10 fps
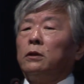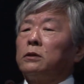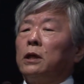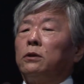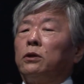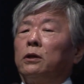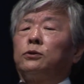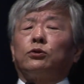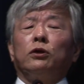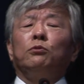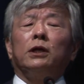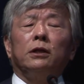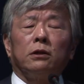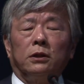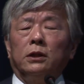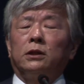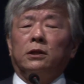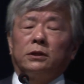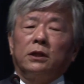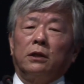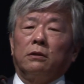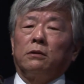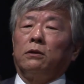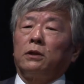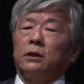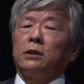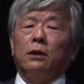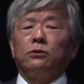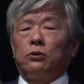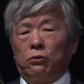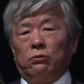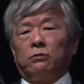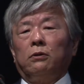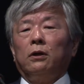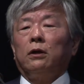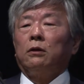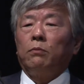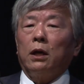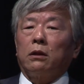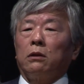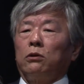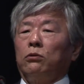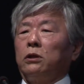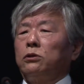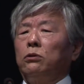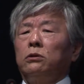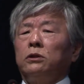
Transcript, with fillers: sound extremely interesting. Okay, sound good, but no